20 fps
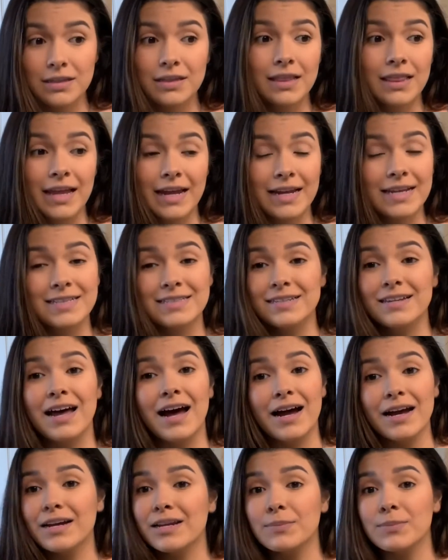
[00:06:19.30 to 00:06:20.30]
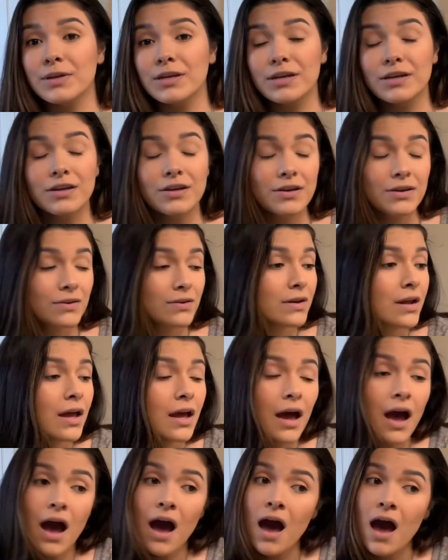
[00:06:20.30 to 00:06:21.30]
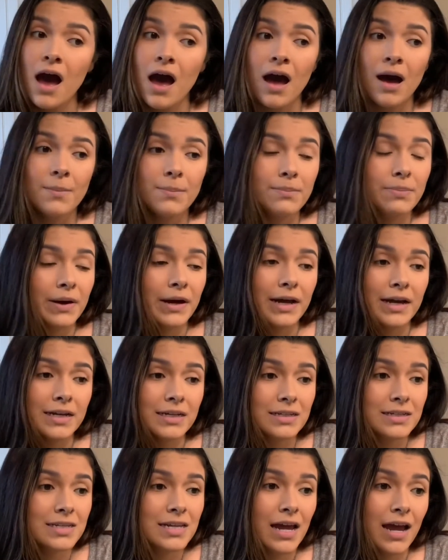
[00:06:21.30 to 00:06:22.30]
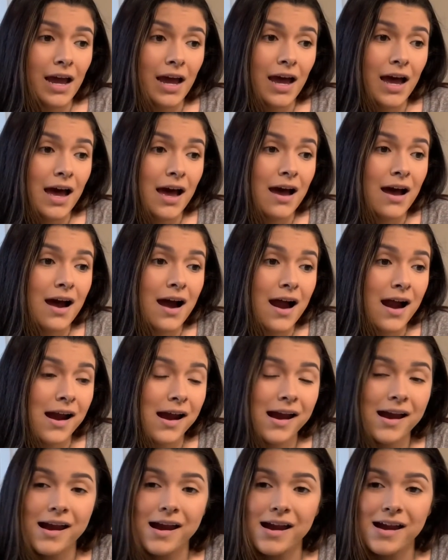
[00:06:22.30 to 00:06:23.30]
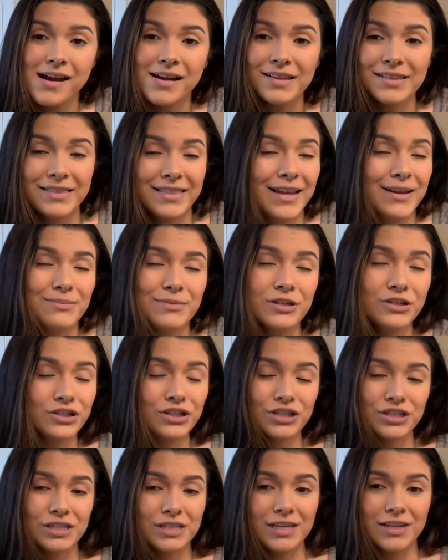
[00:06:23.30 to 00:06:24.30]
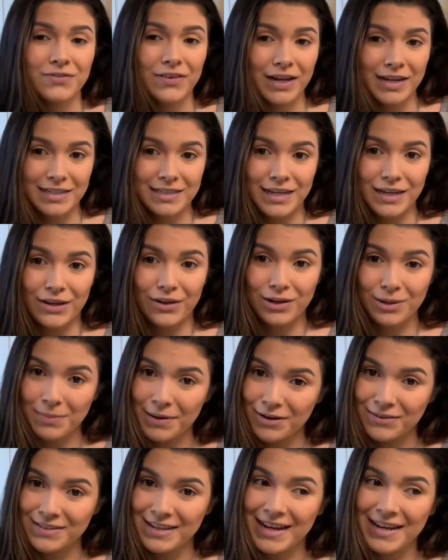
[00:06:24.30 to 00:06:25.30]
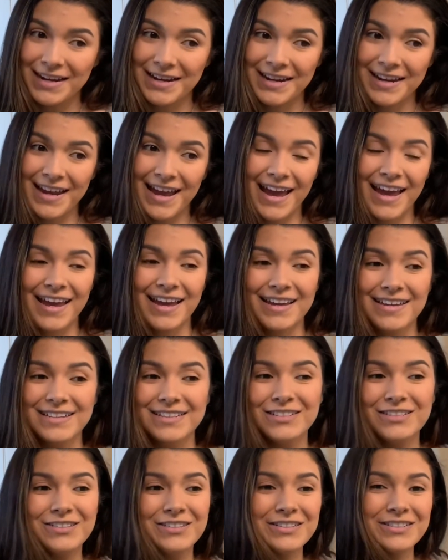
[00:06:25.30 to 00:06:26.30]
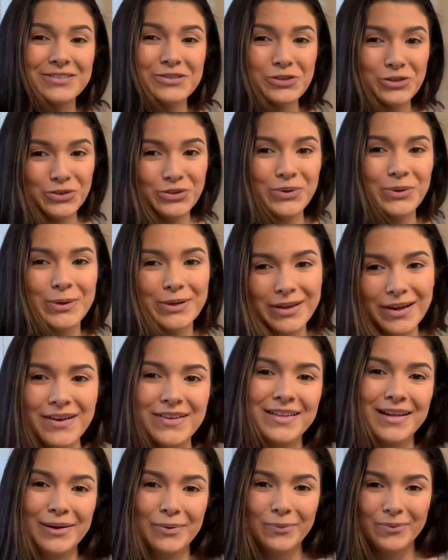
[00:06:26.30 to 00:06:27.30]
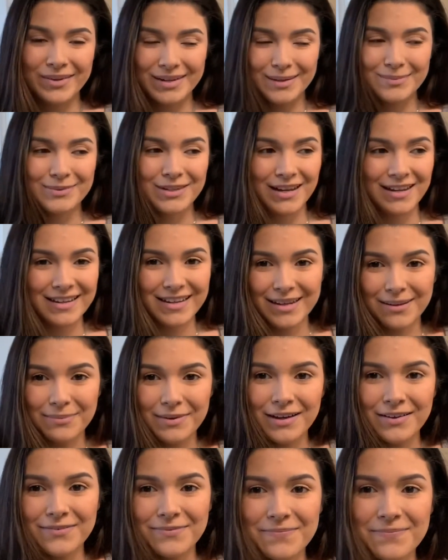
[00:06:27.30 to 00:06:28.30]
like, it's not gonna be cute. But let me just see if I can take you on to better lighting and show y'all like what I'm talking about.